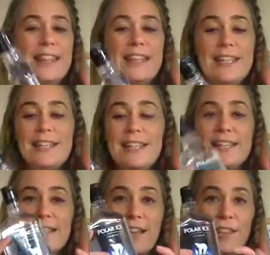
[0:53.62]
This
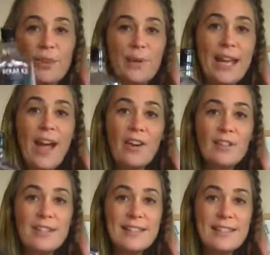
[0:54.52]
is a
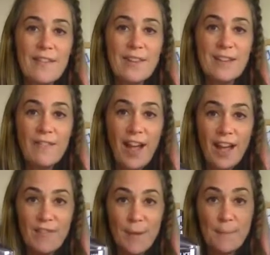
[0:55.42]

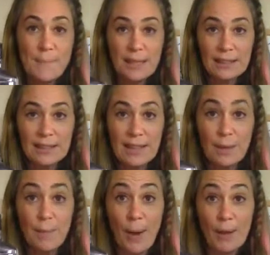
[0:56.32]
375
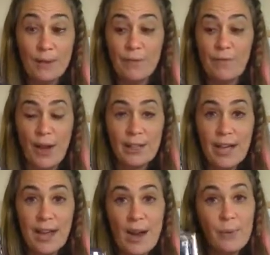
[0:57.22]
milliliter bottle of vodka,
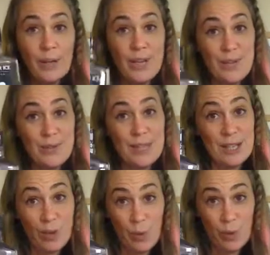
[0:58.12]
and we're going to use
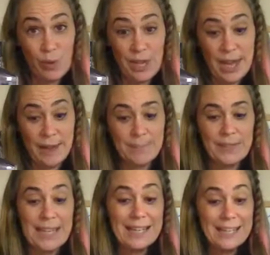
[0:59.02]
this whole thing.
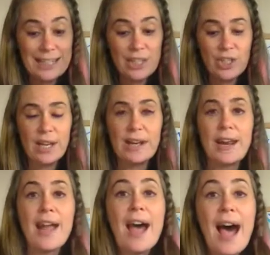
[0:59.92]
In addition,
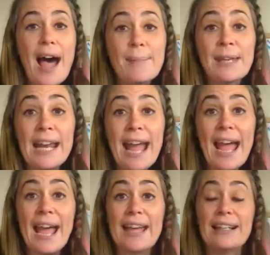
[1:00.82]
I'm going to
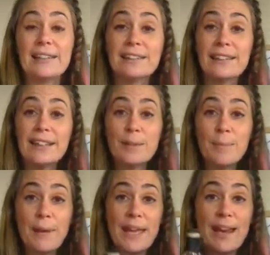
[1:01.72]
add a little
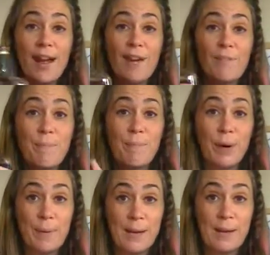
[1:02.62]
bit of
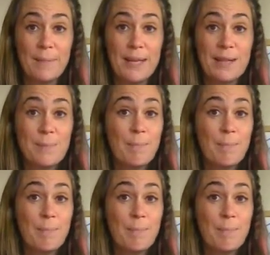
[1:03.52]
bourbon because